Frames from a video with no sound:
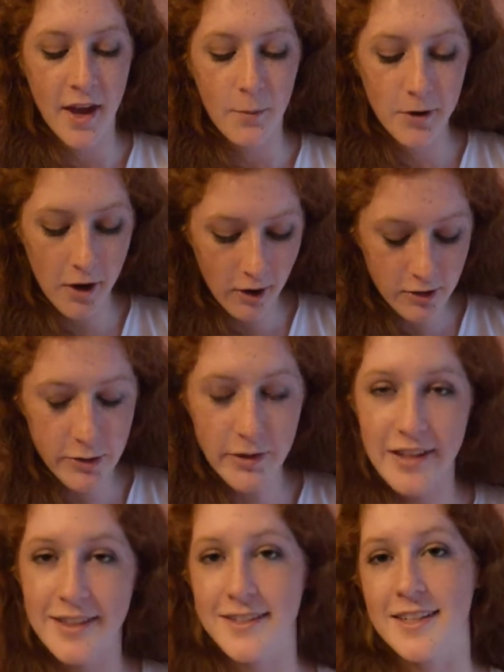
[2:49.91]
We also
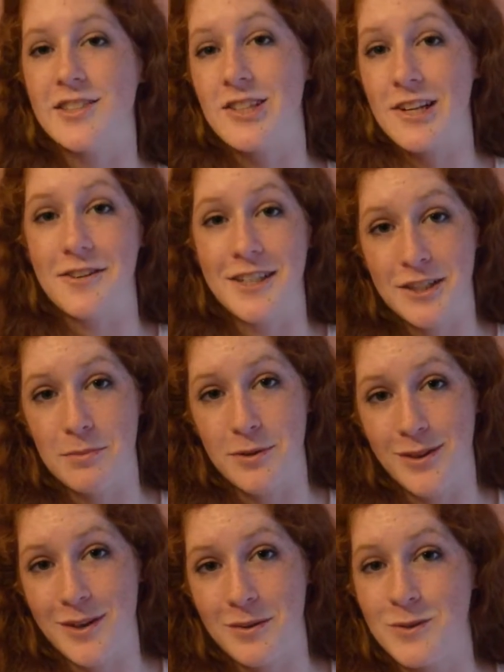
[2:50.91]
got this at Generation
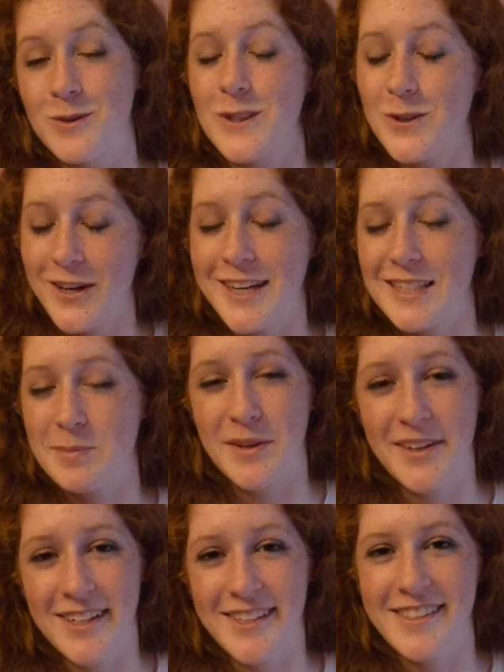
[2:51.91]
Beauty, which was a great
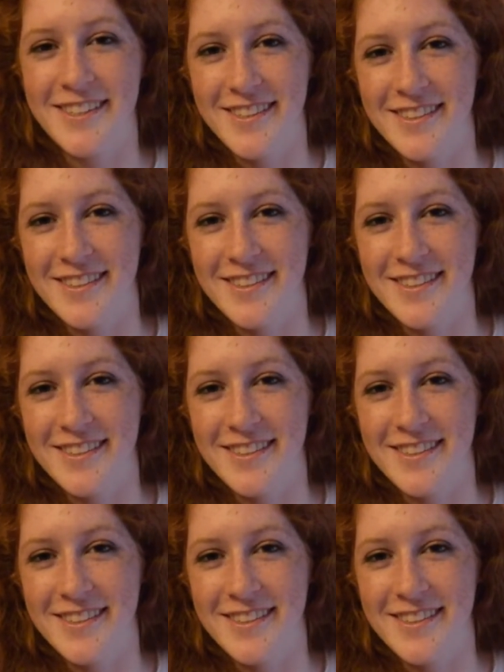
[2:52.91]
experience.